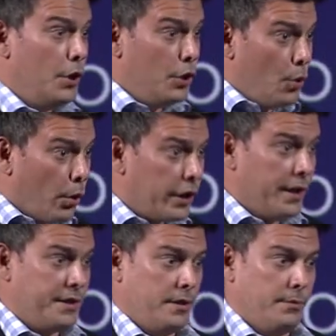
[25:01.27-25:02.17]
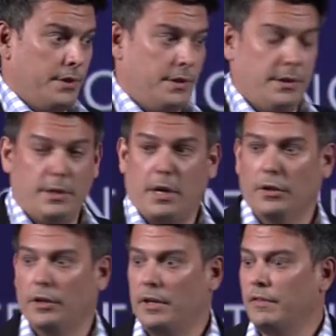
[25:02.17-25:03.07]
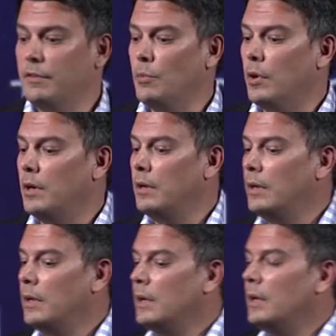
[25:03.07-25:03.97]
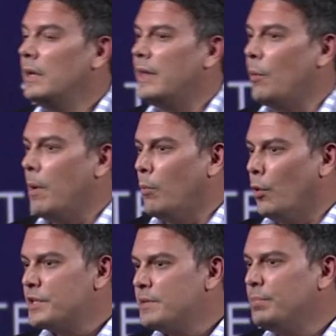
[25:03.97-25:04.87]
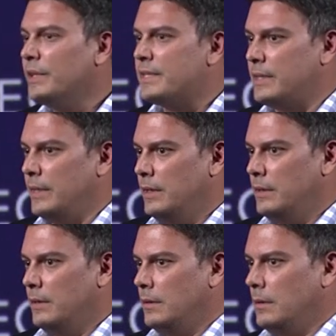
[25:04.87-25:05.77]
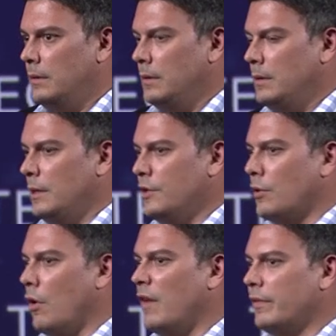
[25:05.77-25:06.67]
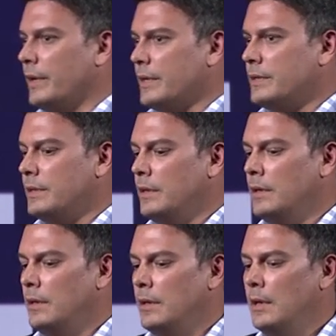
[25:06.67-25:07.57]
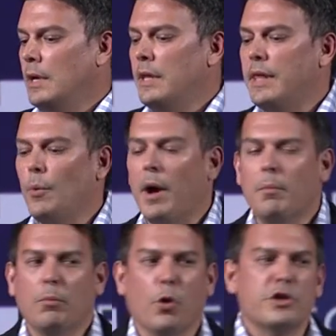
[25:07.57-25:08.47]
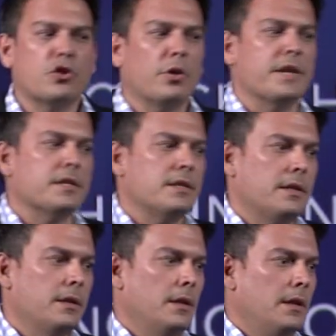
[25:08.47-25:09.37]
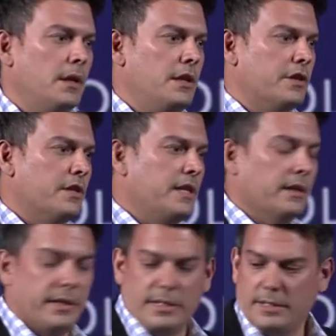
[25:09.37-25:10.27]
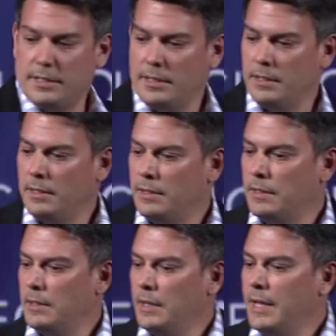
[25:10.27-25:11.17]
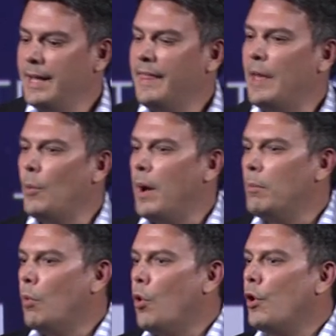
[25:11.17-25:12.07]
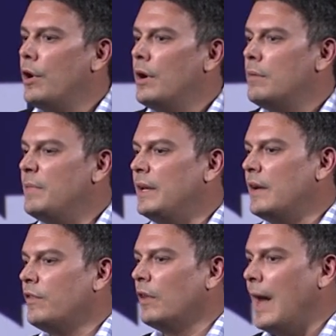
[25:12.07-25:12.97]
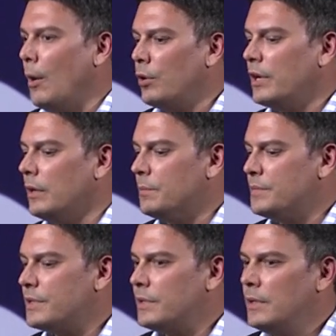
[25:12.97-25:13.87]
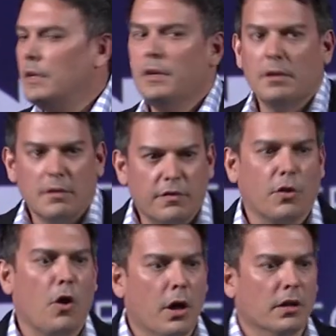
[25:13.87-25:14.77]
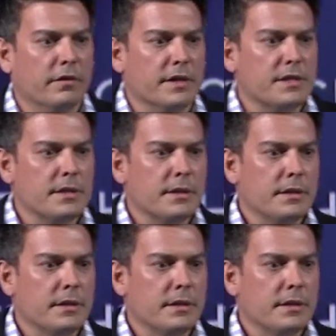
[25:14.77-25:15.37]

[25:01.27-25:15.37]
Your customers are looking for more. They want more simplicity in your offerings. They want more trust in your dealings. They want more meaningful outcomes for all of us.